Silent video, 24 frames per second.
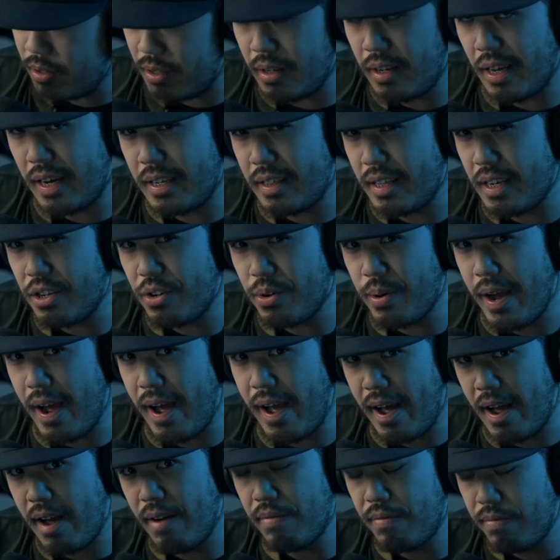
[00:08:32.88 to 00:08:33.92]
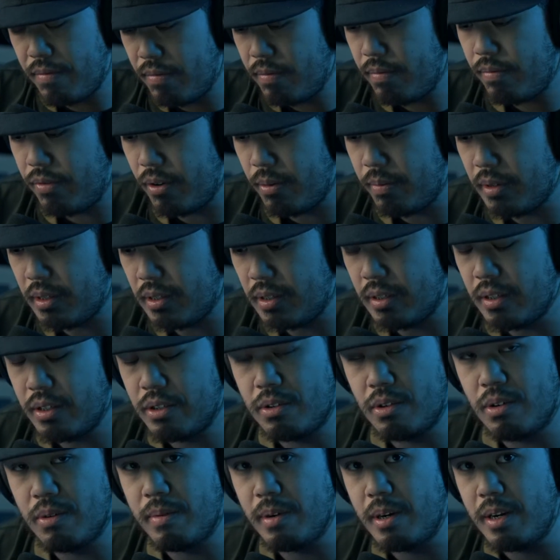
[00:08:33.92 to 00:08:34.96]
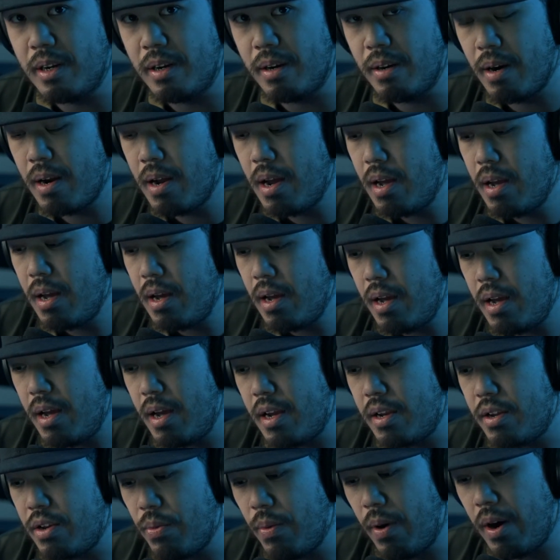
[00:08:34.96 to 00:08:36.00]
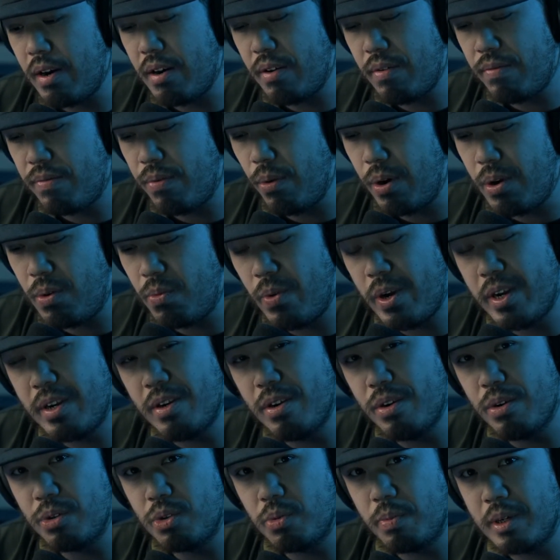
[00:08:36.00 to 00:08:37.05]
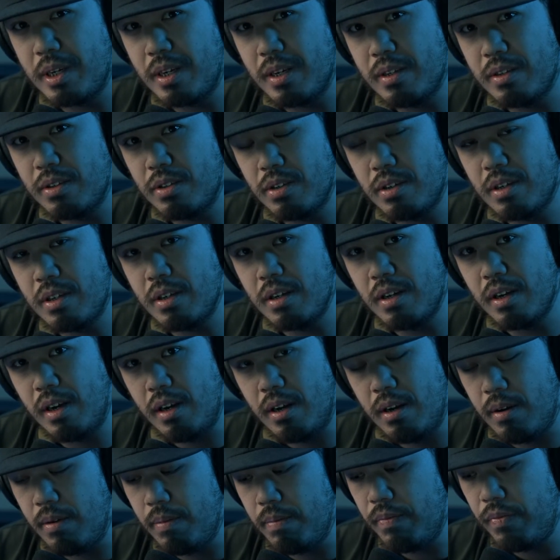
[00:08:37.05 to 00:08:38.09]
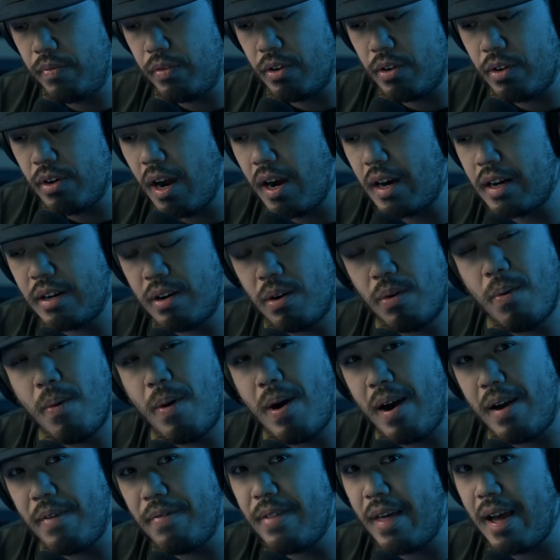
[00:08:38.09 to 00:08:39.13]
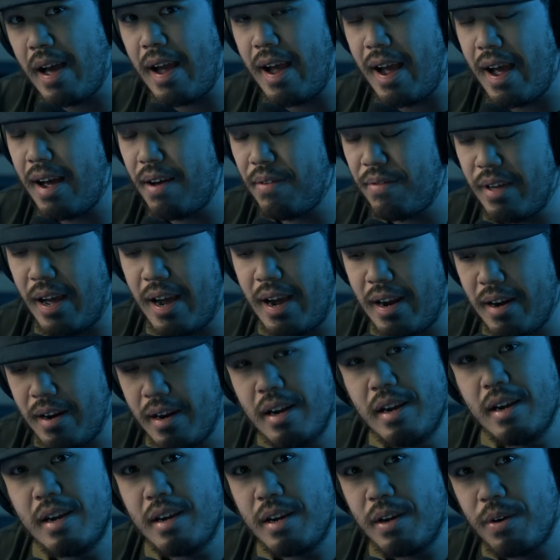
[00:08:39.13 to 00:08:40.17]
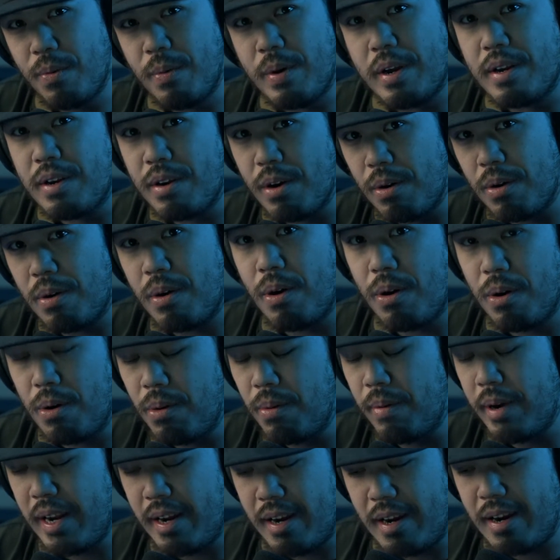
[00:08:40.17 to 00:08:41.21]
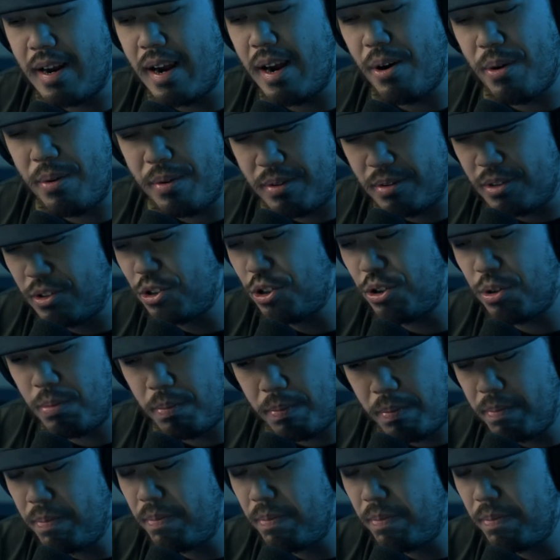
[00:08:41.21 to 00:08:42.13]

the light that you have from this list over here. And you want to avoid windows because you're not going to want to have that window go in and out and shoot